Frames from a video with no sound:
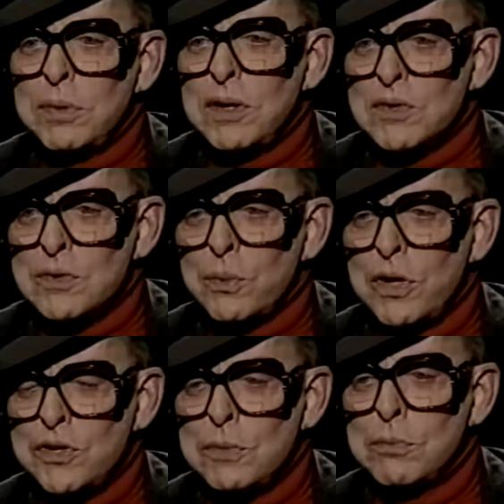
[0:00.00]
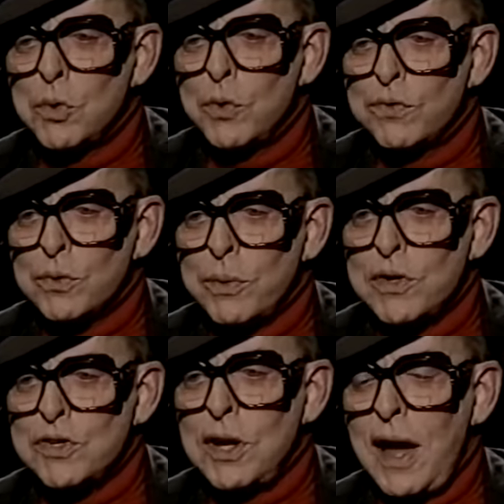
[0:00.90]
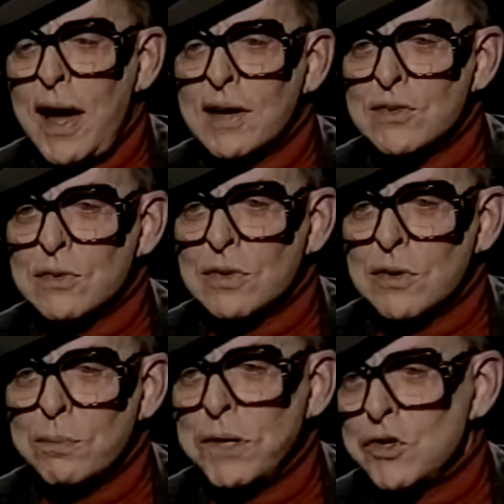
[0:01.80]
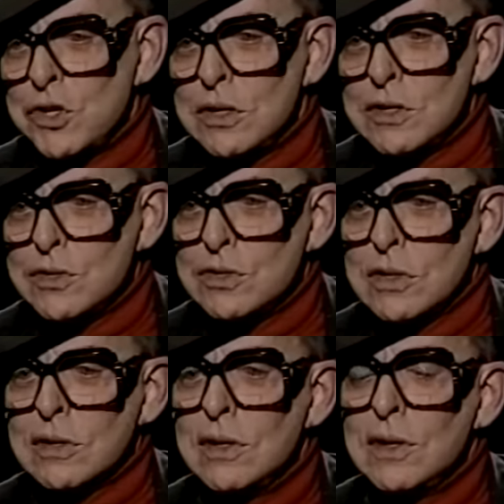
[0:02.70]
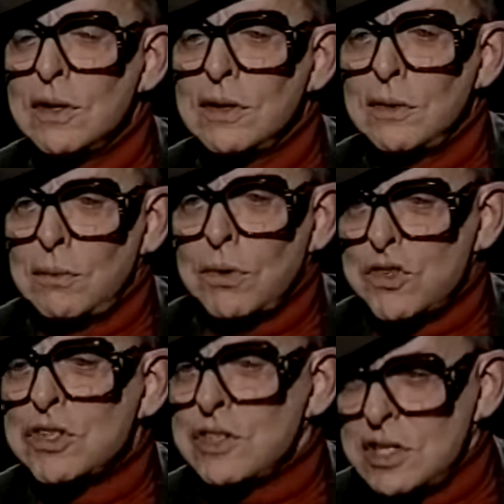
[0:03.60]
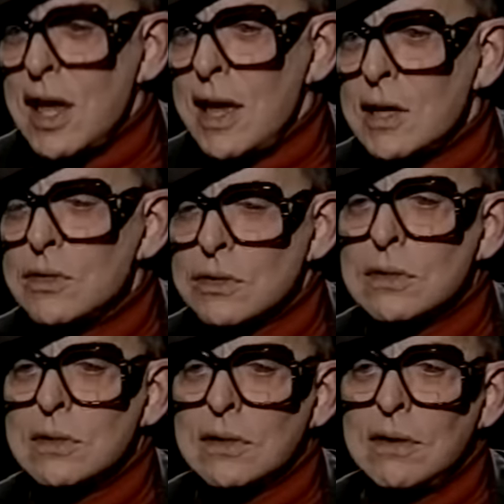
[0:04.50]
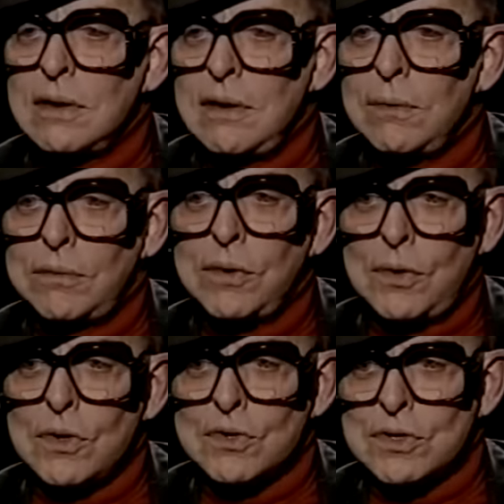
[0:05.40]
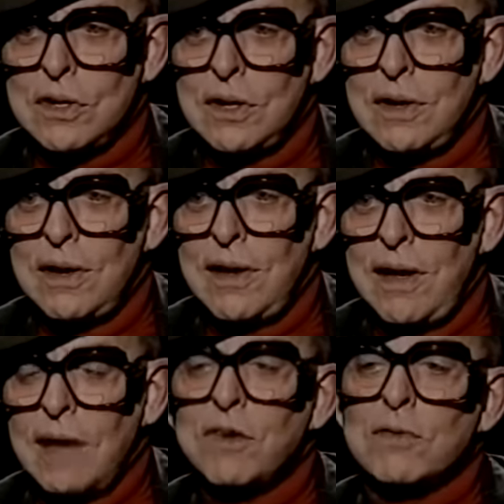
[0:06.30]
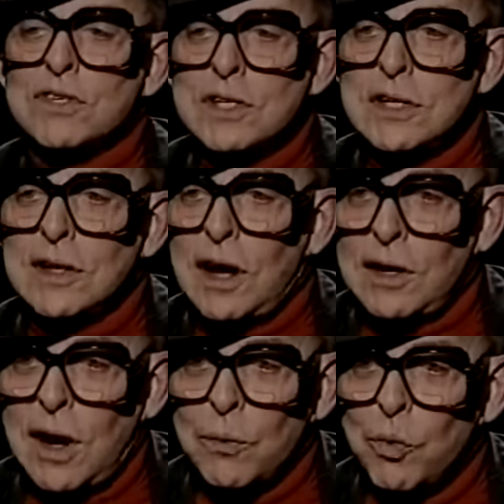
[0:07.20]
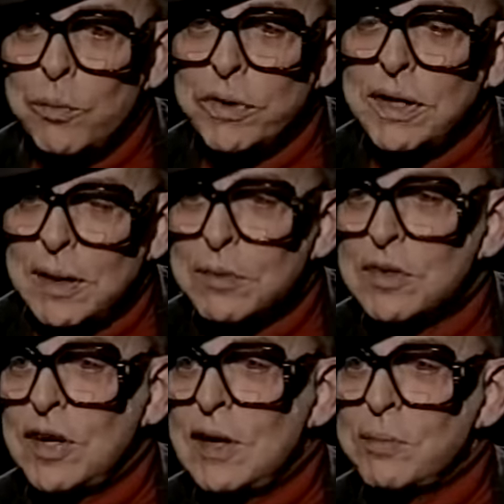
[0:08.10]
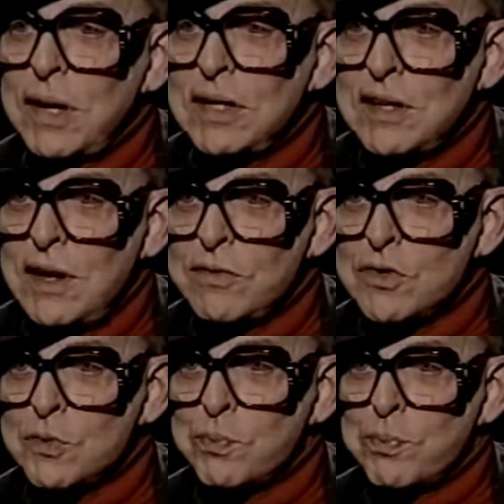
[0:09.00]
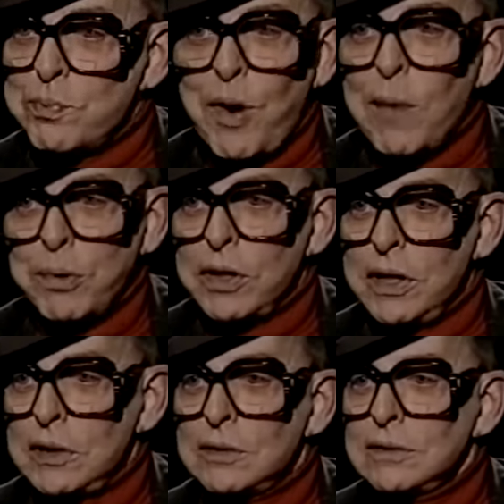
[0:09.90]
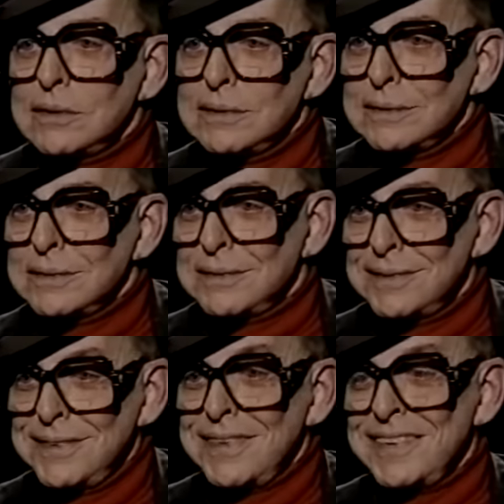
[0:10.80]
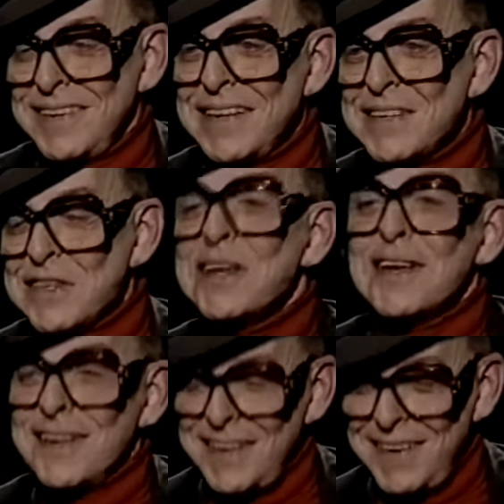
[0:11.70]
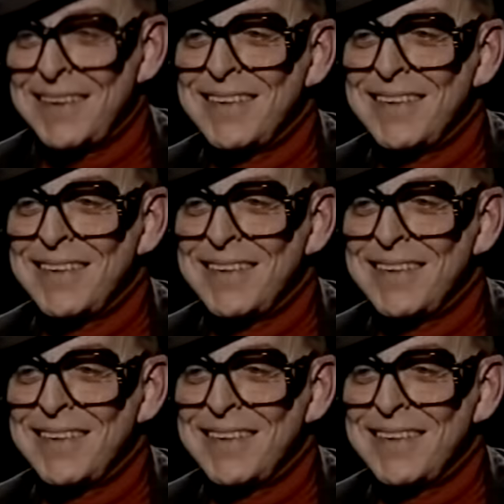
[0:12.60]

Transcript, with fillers: don't you think because of the way she moves, the way she acts, the, her bitchiness, uh, you the know, what she like says. That. Is that what they do? Oh, the of course. Like that. Have you ever seen a woman imitate Bette Davis properly? Ah, I see. See,